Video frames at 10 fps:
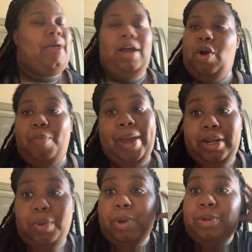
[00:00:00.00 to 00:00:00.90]
I go back
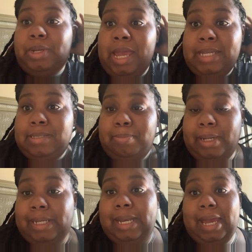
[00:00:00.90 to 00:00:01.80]
to work next
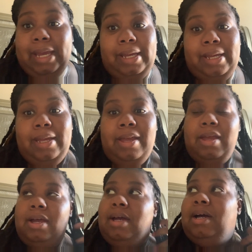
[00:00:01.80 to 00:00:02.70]
Monday.
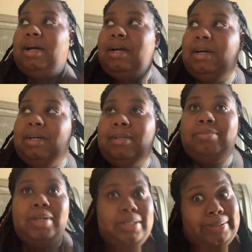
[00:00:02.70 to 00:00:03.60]

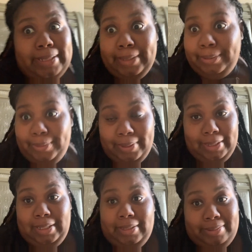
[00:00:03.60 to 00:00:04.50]
Um, so,
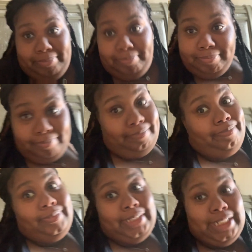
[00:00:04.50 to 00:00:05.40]

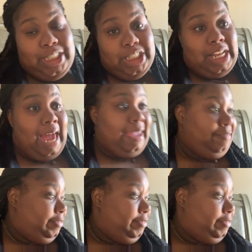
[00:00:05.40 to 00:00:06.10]
such is life.